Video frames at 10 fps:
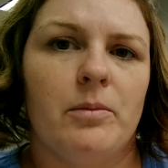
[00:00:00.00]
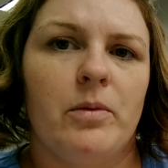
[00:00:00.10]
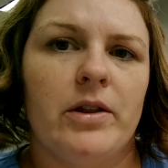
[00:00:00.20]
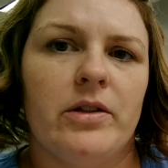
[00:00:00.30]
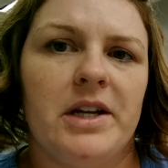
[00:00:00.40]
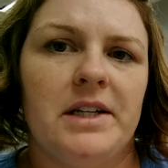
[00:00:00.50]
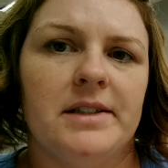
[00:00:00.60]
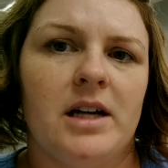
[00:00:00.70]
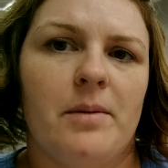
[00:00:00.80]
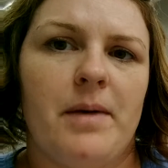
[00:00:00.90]
whether they need
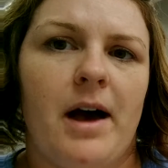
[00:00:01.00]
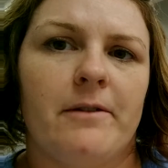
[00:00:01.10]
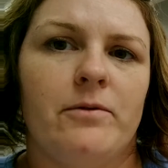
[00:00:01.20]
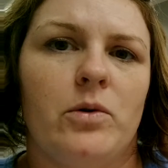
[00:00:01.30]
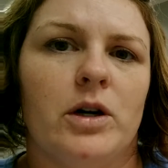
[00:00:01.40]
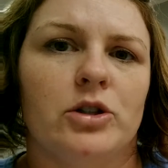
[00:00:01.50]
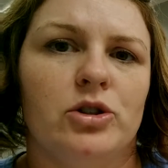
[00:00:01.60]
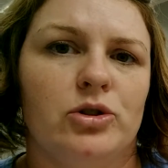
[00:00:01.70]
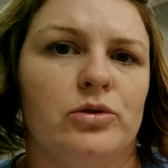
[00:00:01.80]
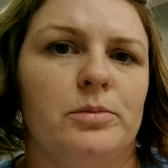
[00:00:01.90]
to come back for
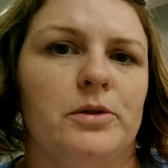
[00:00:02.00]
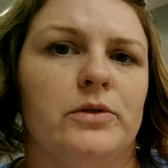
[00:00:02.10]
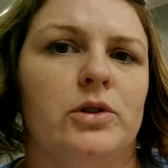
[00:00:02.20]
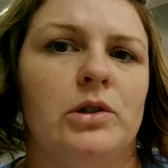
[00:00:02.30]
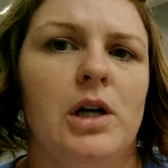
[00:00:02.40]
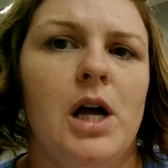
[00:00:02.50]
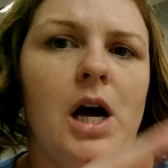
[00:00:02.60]
suture removal.